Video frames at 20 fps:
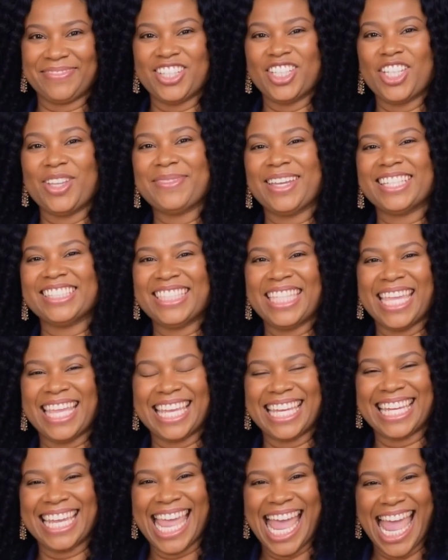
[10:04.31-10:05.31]
You must
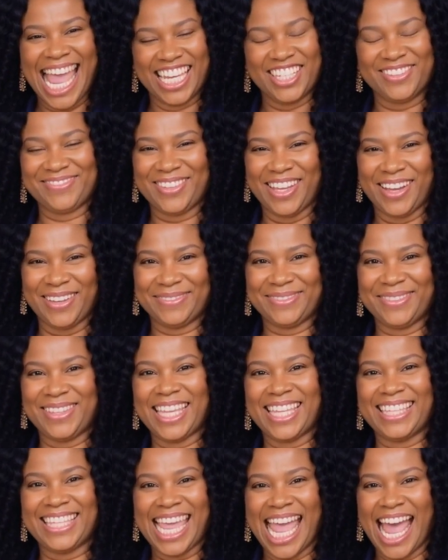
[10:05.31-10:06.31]
think in cash flow,
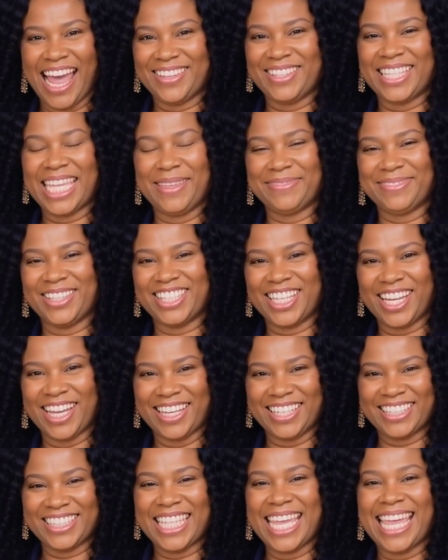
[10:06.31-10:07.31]
calculate
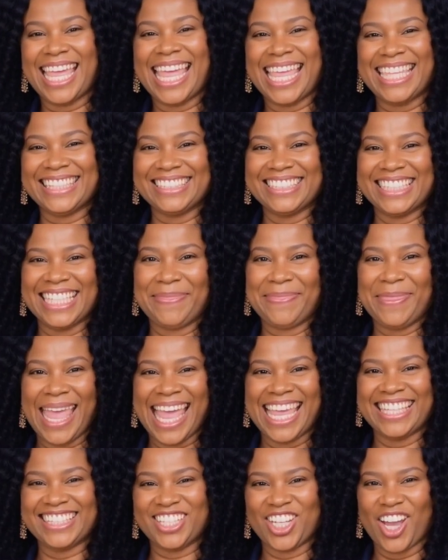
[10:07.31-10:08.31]
returns, and see
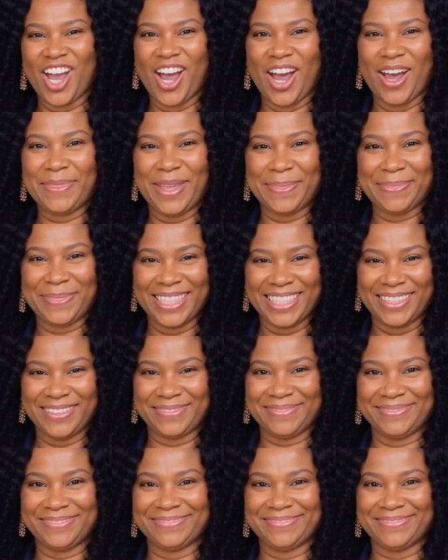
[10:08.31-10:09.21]
past curb appeal.